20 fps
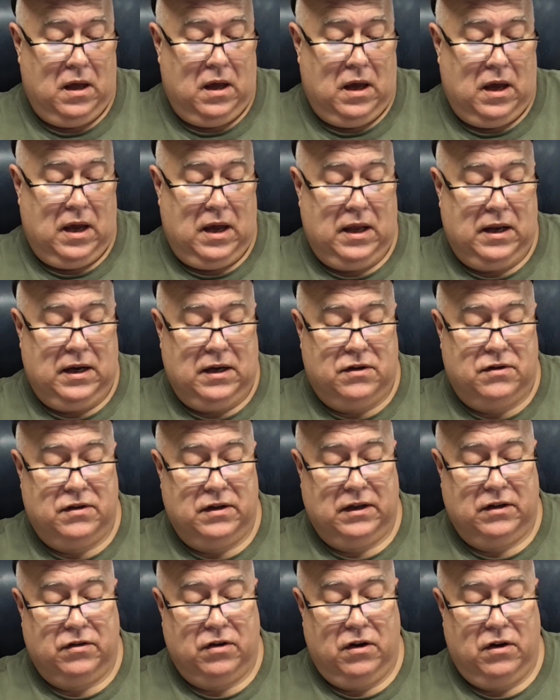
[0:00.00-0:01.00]
And at
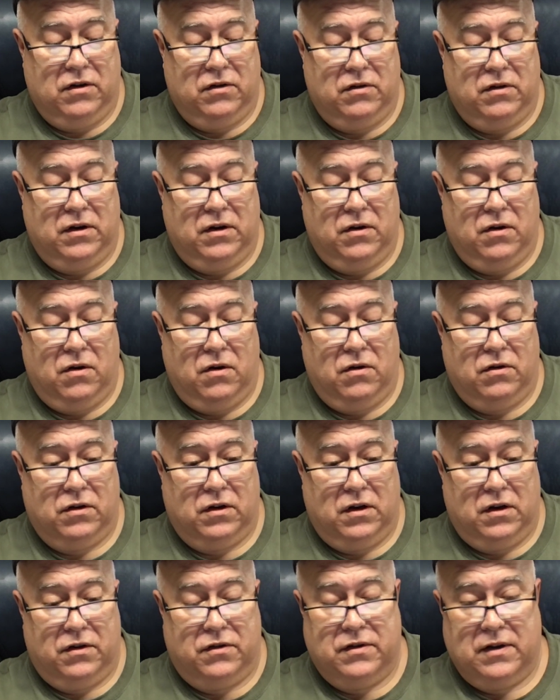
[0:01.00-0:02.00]
600 on
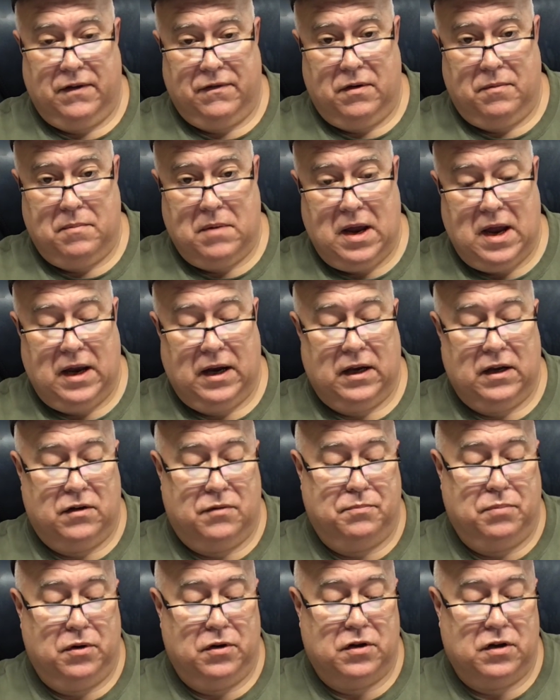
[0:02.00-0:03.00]
the 7 mag, it's
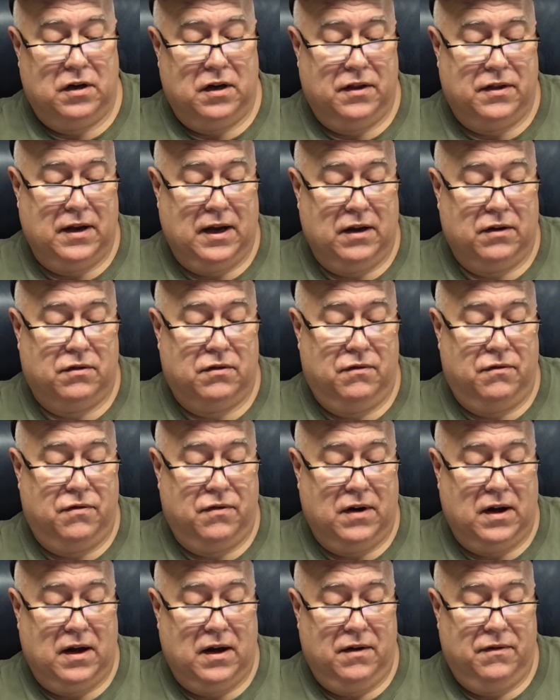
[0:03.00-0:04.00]
pushing
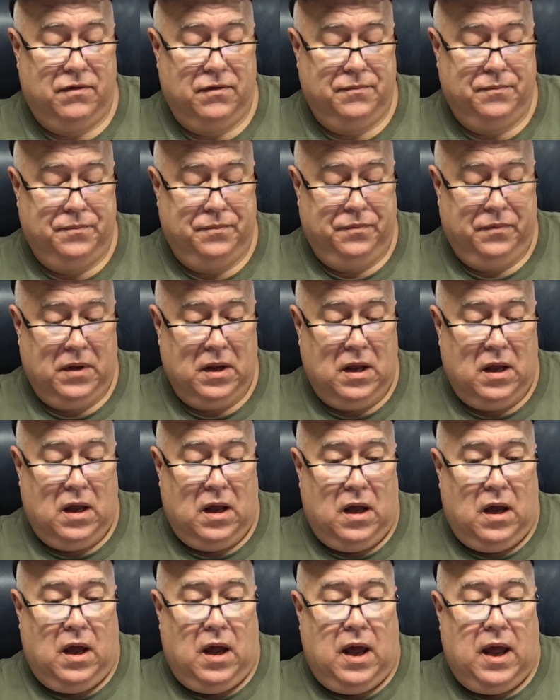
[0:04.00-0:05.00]
1,005.
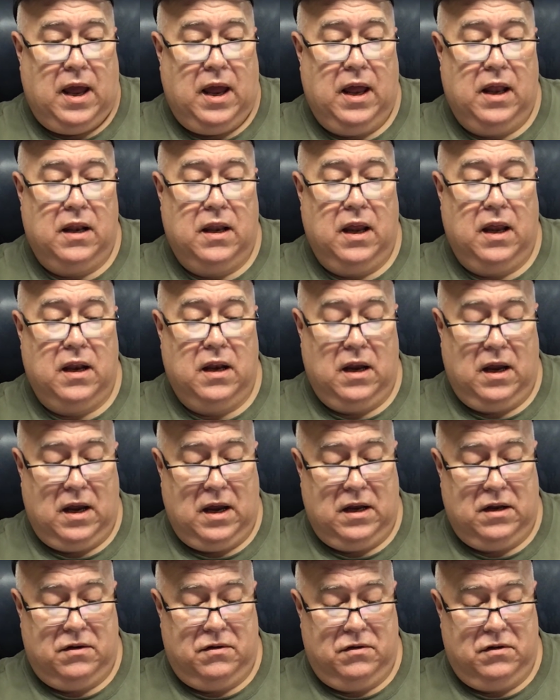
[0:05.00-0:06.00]
And then
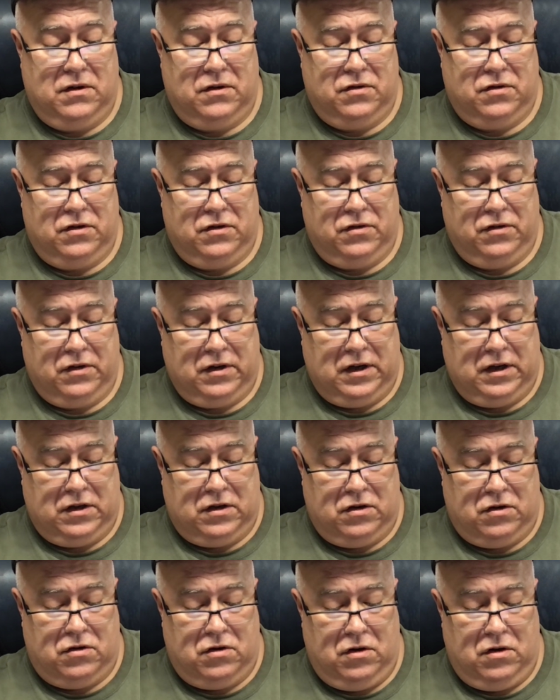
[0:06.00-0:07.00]
let's just look at
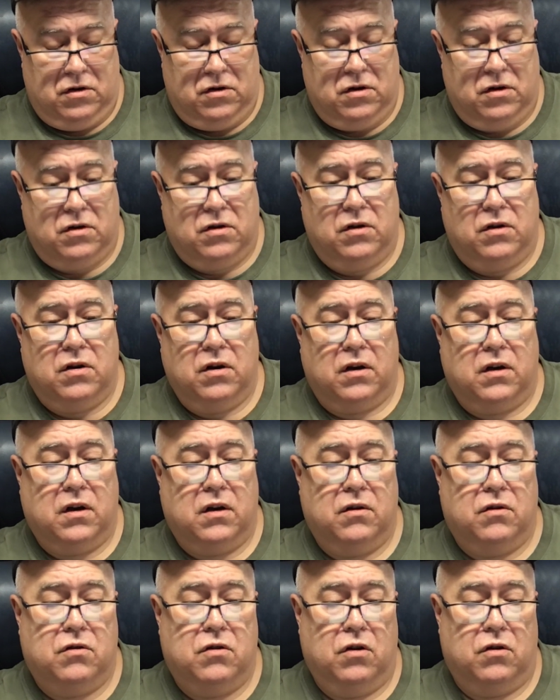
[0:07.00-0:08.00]

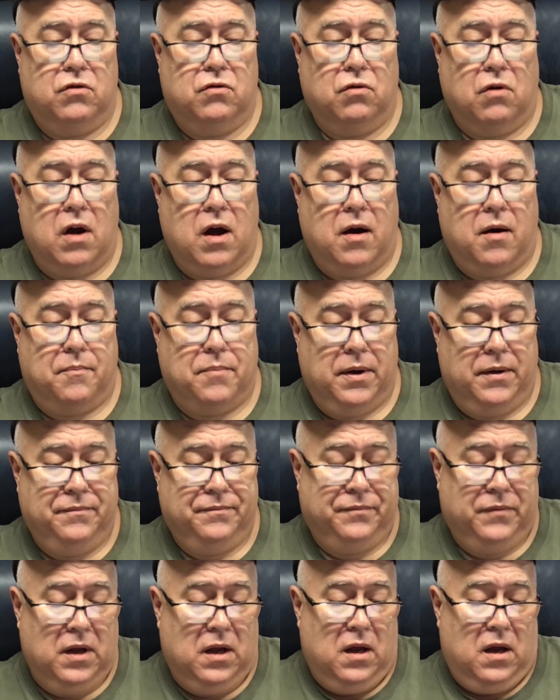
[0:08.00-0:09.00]
the drop
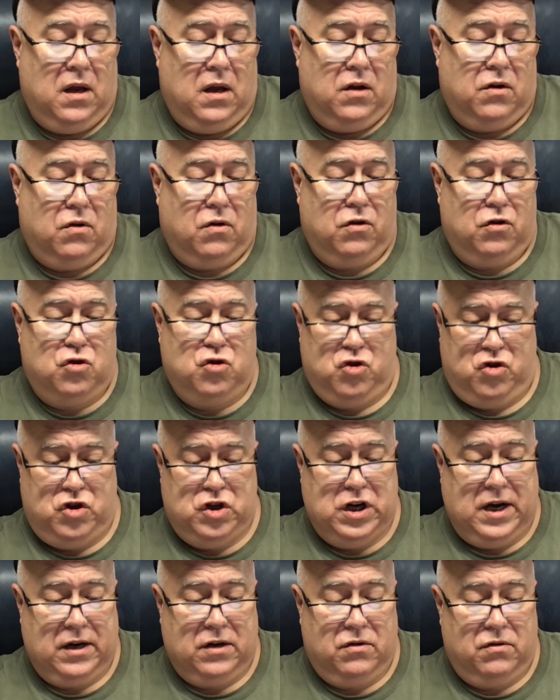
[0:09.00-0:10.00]
or
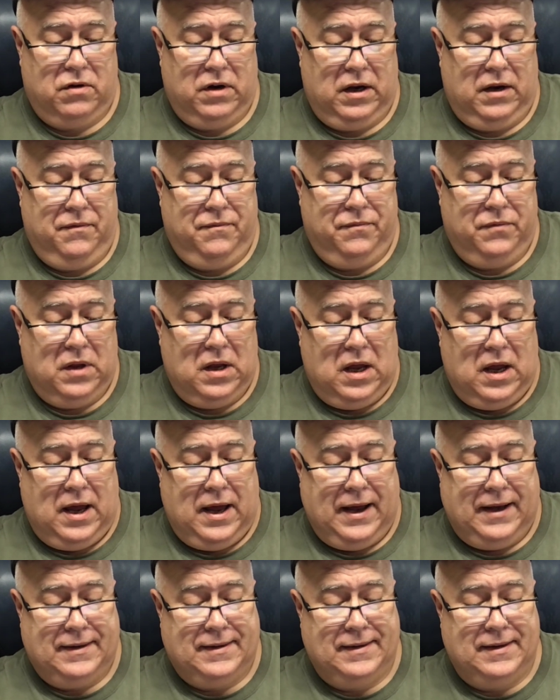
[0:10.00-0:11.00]
trajectory.
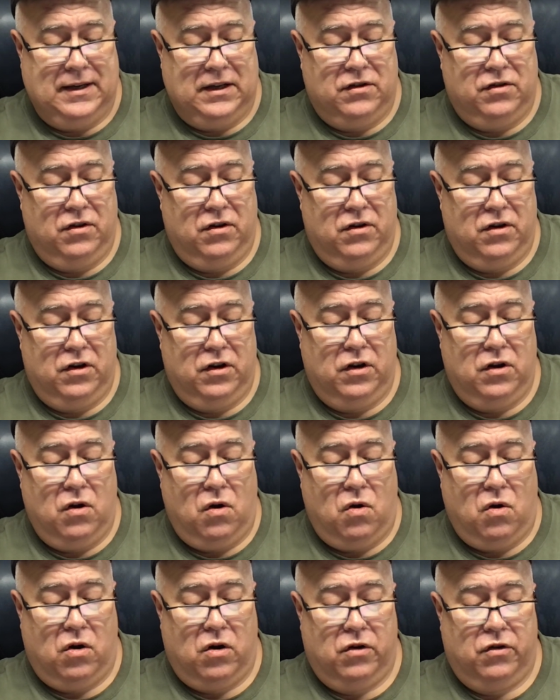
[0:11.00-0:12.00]
At 600
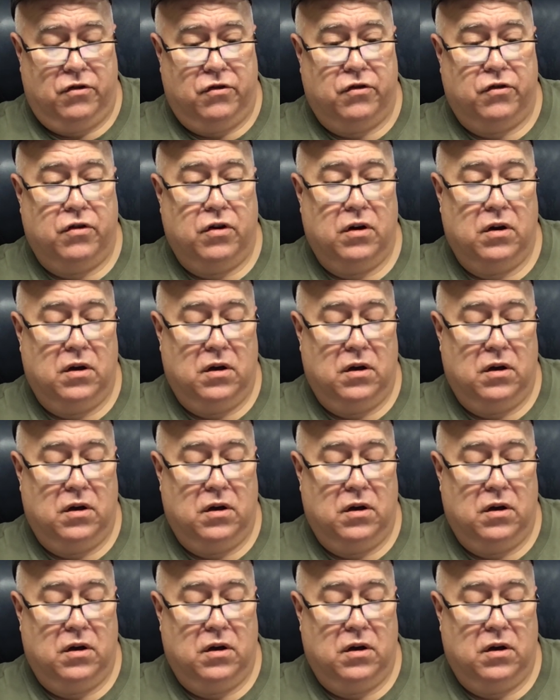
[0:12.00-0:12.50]
yards,